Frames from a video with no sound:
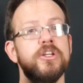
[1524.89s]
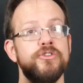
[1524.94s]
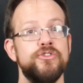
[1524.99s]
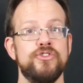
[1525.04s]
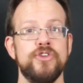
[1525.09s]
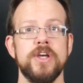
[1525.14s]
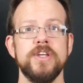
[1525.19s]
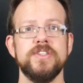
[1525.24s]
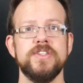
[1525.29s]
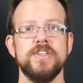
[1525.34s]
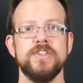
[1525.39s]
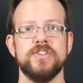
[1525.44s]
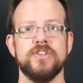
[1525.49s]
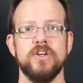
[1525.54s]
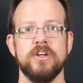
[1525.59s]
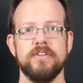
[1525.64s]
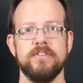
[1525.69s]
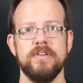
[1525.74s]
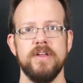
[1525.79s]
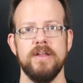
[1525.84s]
just as
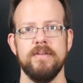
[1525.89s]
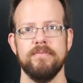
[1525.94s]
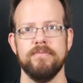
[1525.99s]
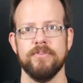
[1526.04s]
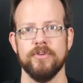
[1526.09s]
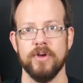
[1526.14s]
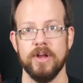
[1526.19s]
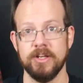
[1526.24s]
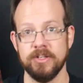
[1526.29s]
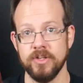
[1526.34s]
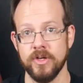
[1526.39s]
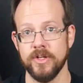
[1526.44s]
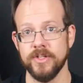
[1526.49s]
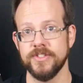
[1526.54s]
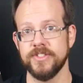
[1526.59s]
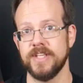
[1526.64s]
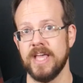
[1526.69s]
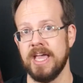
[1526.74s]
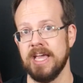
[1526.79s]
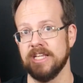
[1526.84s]
good for
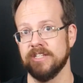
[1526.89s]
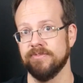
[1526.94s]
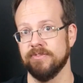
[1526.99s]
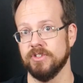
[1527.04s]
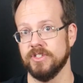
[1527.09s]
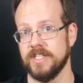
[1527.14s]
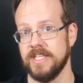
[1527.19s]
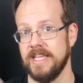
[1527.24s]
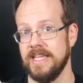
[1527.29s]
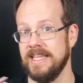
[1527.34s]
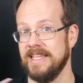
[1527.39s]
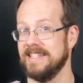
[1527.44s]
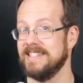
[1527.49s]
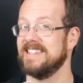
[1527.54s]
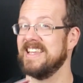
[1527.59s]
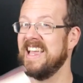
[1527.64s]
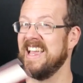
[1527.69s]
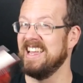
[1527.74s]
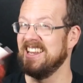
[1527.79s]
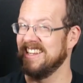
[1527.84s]
adults as for
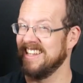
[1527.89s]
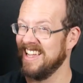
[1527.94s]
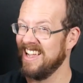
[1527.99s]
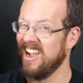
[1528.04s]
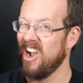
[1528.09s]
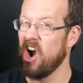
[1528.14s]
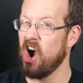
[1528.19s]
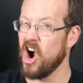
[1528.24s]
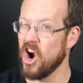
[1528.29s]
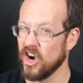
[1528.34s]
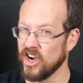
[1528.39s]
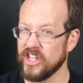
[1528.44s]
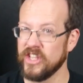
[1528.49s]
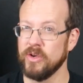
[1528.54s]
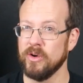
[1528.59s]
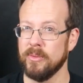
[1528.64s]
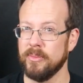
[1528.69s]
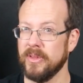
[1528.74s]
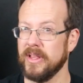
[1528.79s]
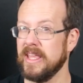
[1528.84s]
teens, and
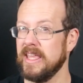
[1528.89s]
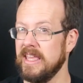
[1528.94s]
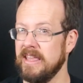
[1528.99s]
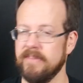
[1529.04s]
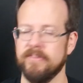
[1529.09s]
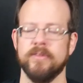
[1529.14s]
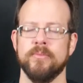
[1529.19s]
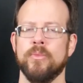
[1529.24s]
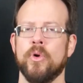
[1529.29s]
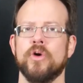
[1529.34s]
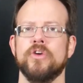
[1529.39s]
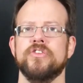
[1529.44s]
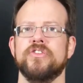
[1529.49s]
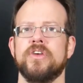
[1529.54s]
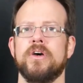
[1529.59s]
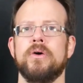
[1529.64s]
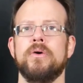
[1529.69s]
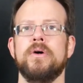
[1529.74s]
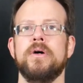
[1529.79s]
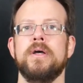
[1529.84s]
arguably even more
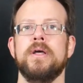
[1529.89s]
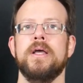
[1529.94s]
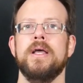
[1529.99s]
so.